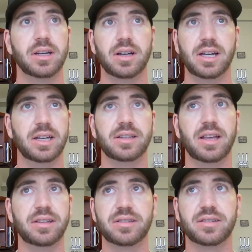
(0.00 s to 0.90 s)

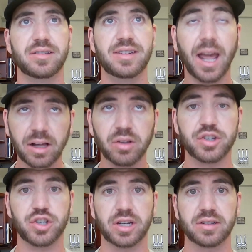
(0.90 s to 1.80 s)
It's
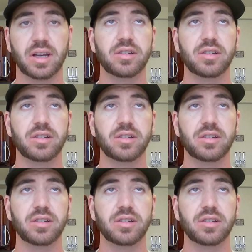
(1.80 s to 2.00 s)
negligent